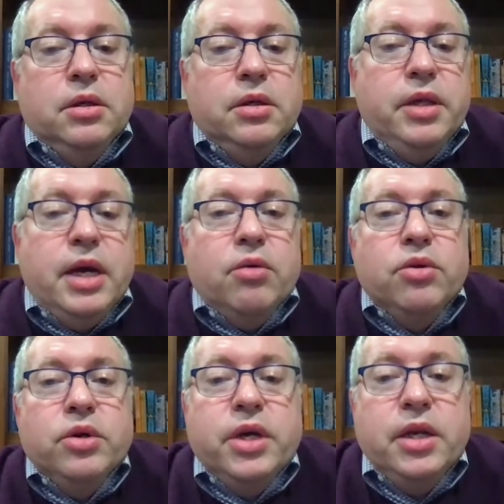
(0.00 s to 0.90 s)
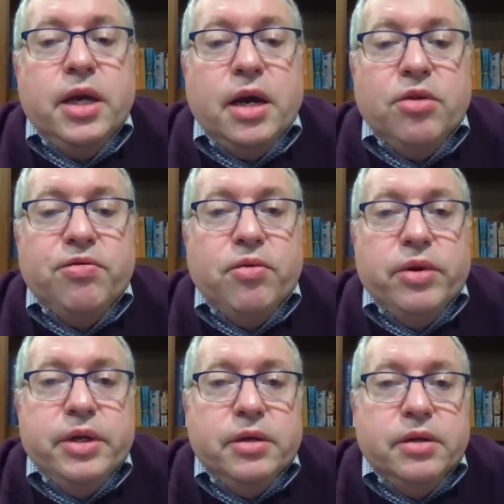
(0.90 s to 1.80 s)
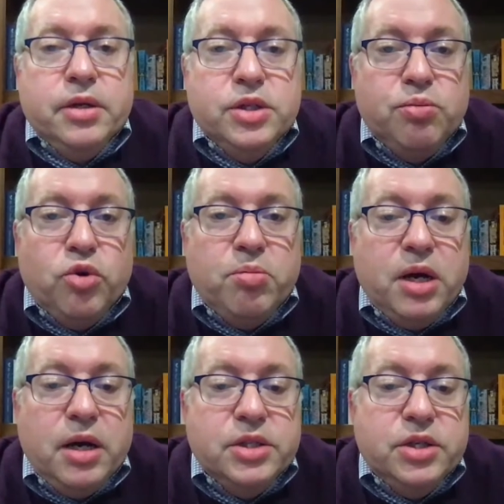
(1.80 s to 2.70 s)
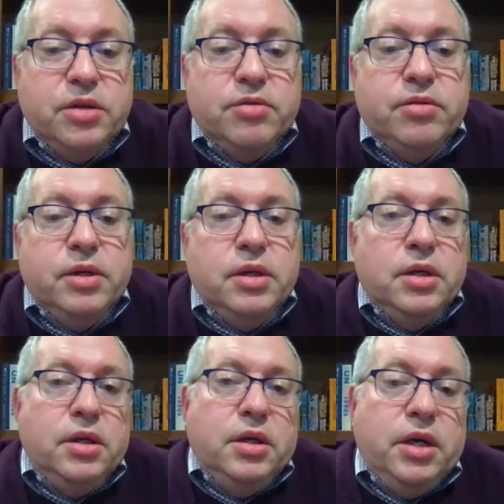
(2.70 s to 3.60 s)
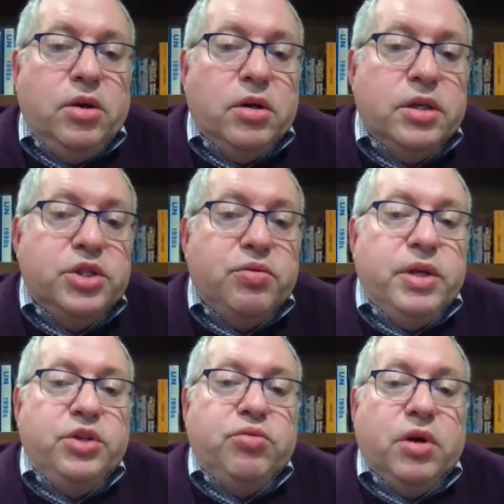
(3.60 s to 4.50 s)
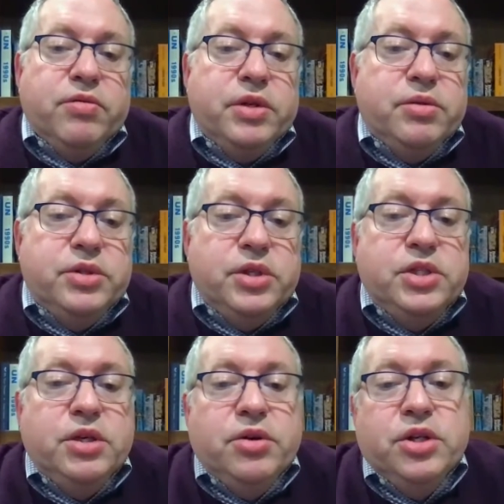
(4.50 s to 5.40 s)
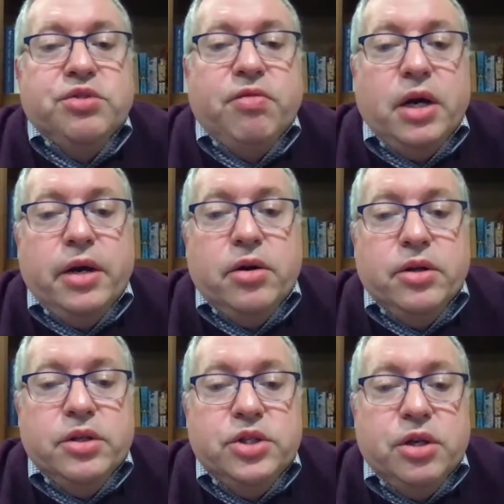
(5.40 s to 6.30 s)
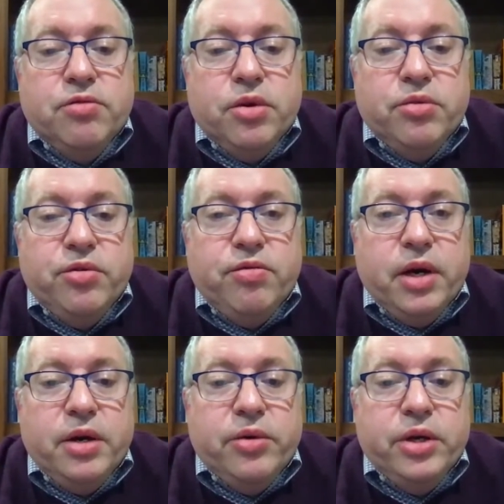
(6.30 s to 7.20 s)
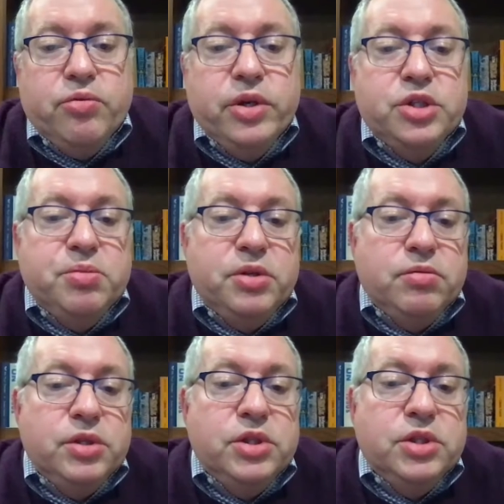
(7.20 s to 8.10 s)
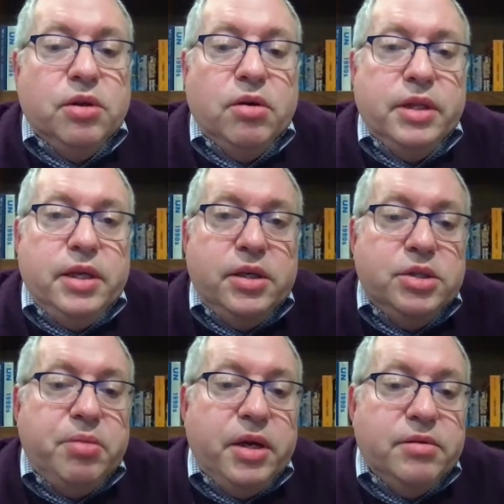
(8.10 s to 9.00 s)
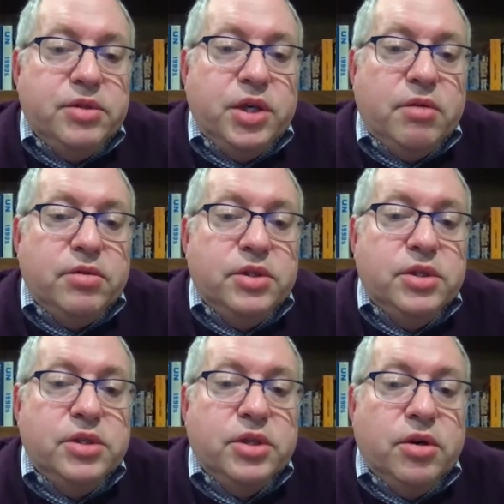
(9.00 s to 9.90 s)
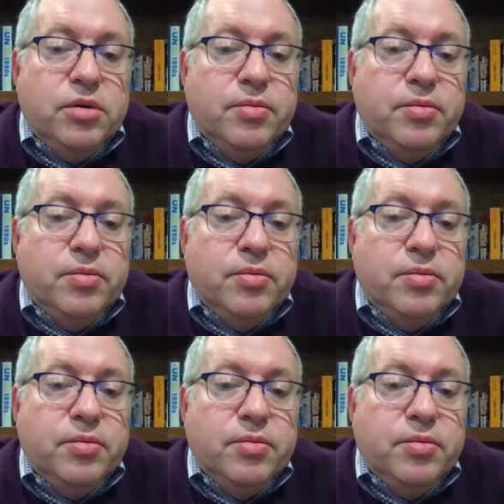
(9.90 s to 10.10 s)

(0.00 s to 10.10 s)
The outlook in California is more positive. In August 2012, there was a serious fire at the Chevron refinery in Richmond, which is along the East Bay of San Francisco.